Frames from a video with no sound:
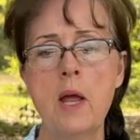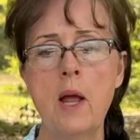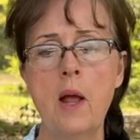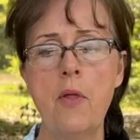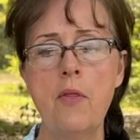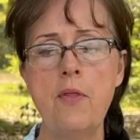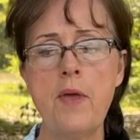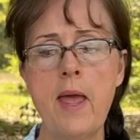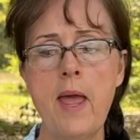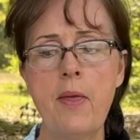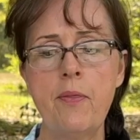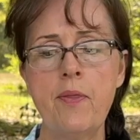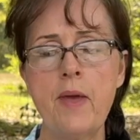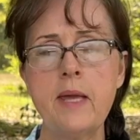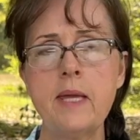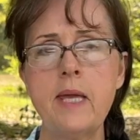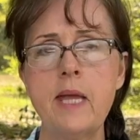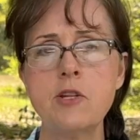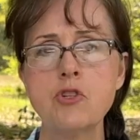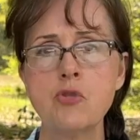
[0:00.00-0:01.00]
that they
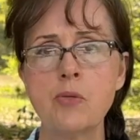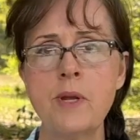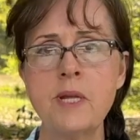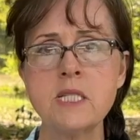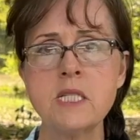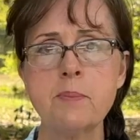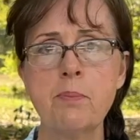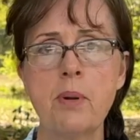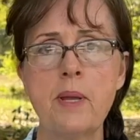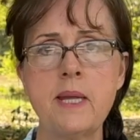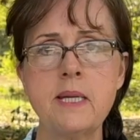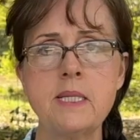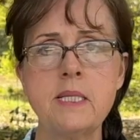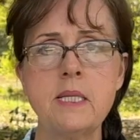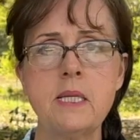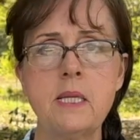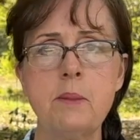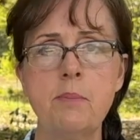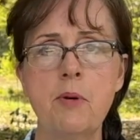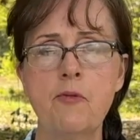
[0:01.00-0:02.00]
get
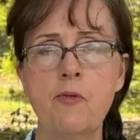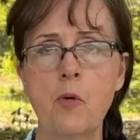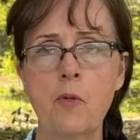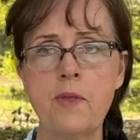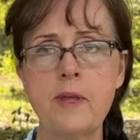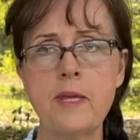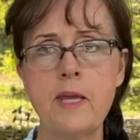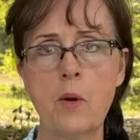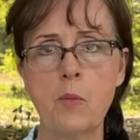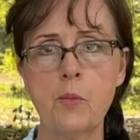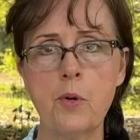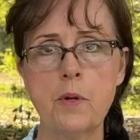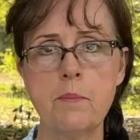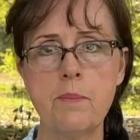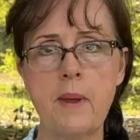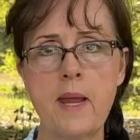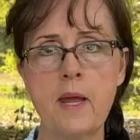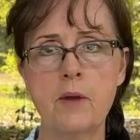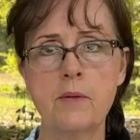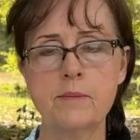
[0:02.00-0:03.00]
transplanted before they get root
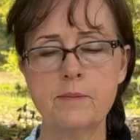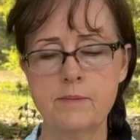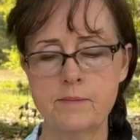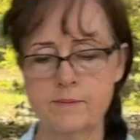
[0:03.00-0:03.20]
bound.